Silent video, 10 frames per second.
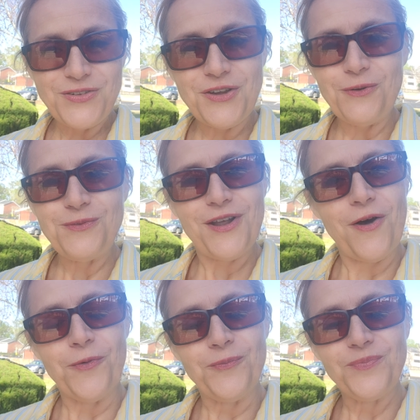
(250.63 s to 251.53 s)
So,
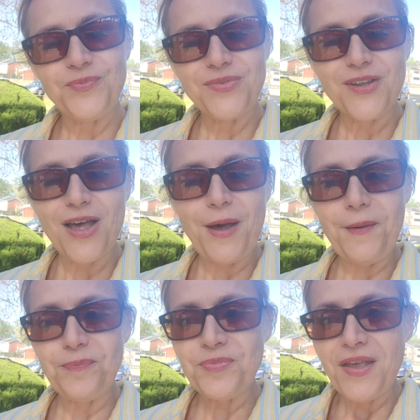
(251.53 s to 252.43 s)
no.
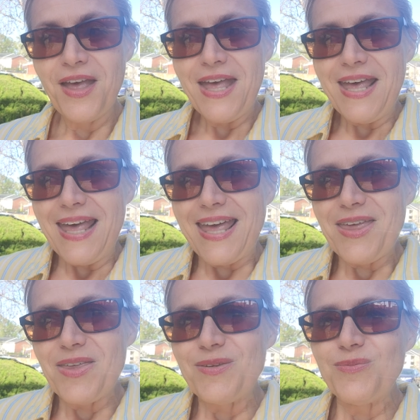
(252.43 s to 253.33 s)
Um,
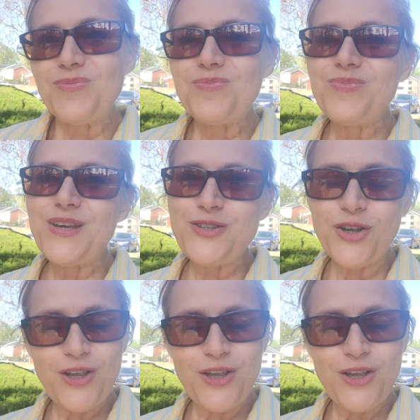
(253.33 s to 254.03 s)
it's